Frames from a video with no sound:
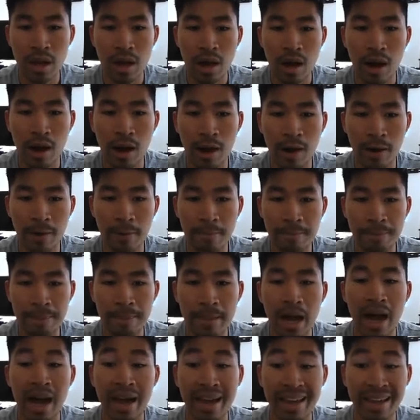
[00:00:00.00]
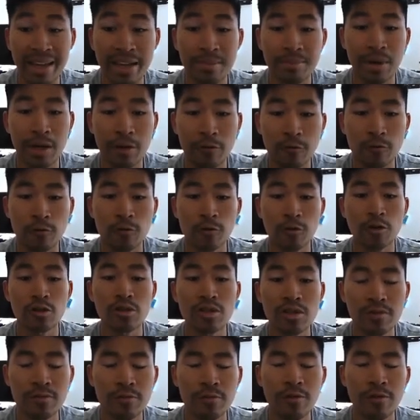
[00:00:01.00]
I hit my first